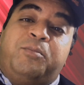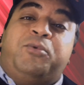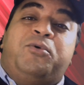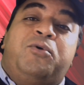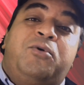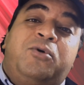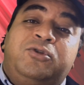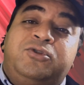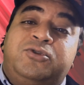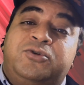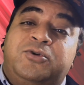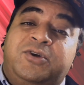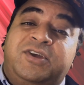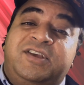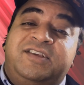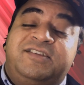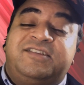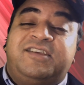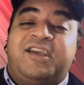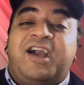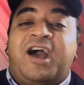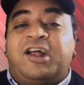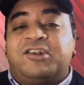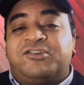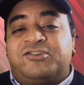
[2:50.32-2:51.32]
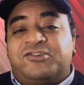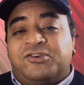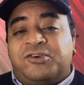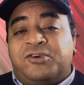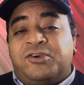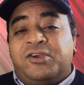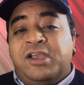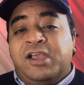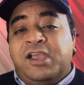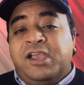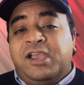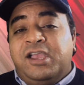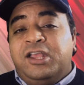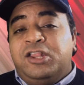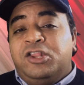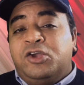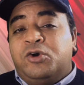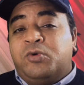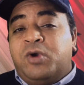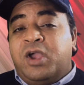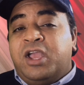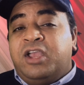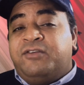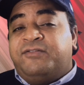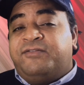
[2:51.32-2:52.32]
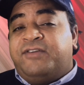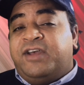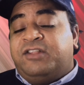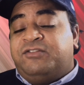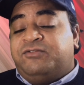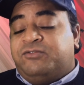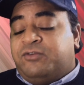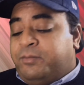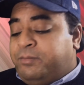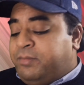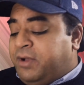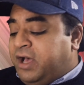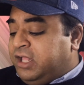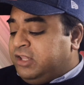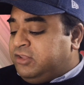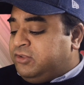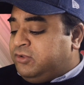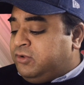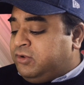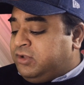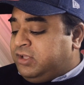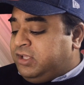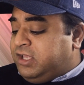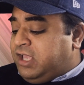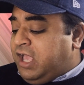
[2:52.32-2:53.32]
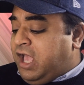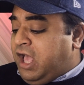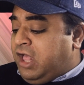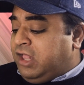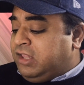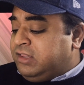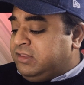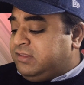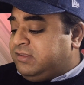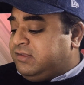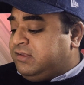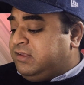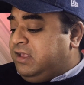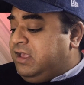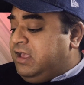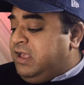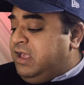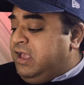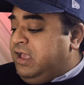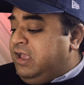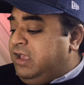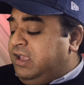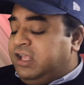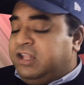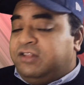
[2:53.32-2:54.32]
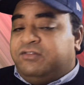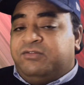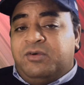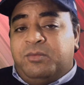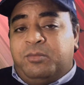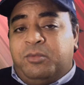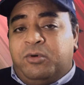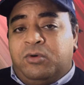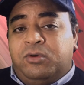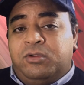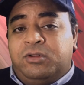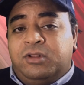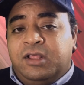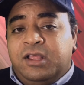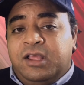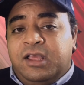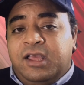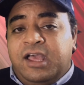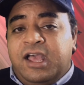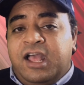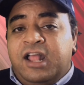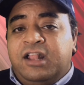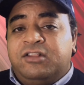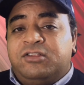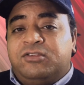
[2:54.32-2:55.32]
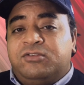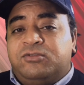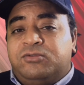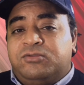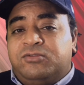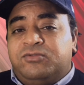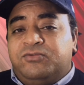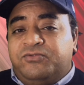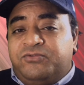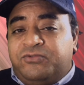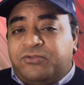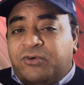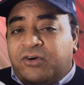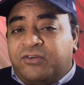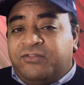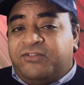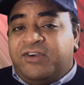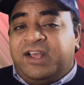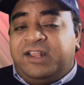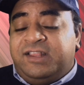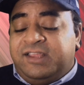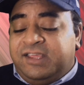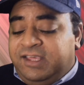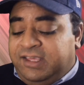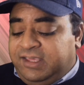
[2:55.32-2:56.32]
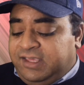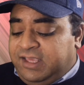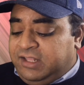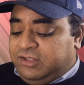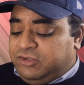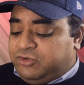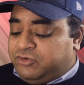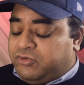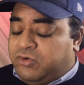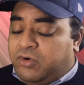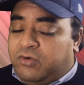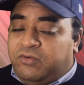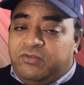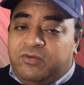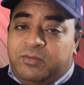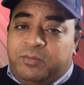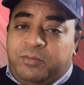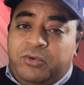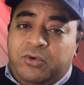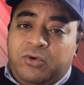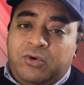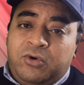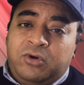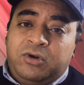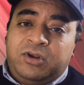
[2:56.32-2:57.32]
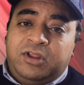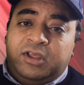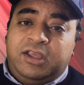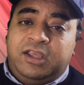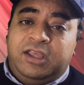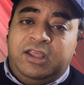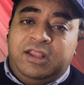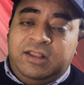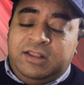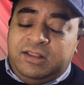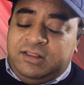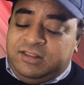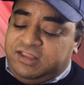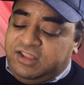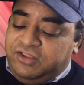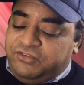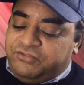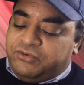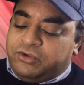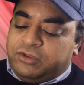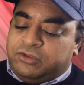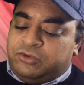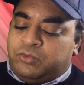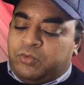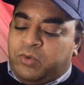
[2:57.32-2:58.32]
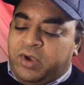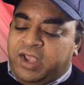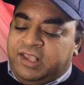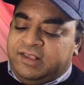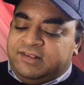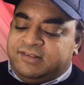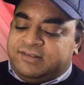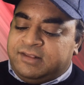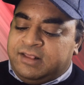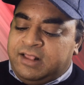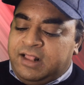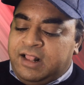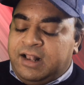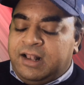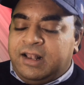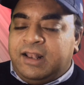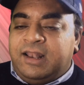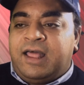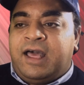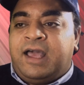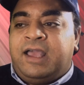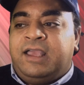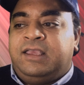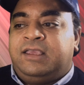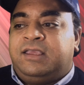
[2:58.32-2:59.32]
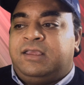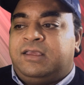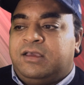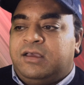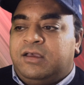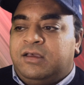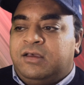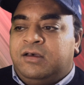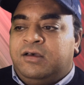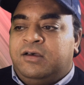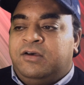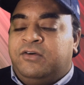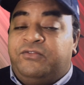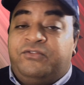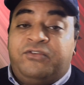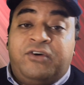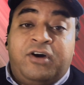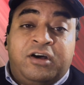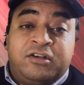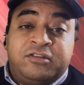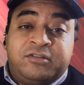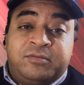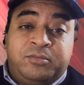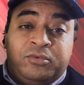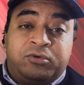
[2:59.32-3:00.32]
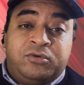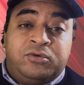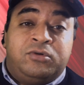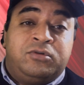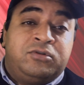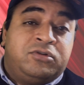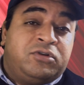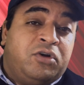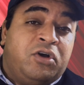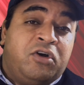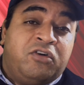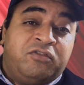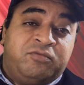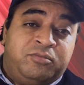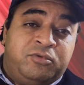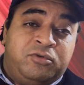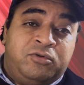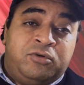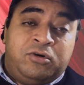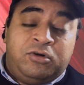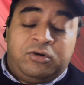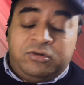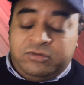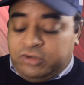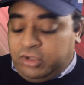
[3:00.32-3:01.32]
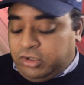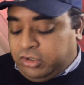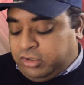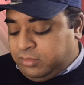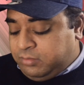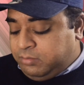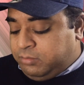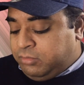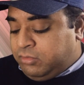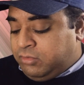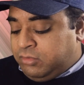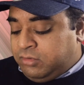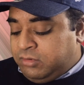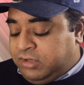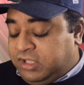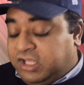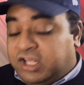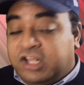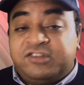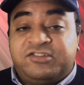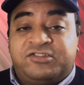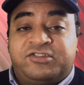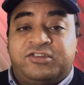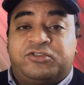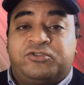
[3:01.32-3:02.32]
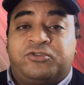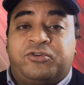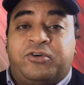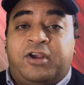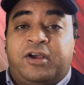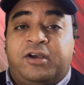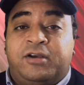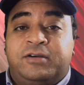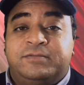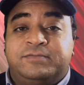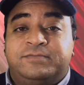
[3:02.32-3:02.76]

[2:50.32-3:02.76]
ball to his catcher in a way that the batter can't hit the ball, and for that he can throw the ball in different ways, like fastball, curveball, knuckleball, etc.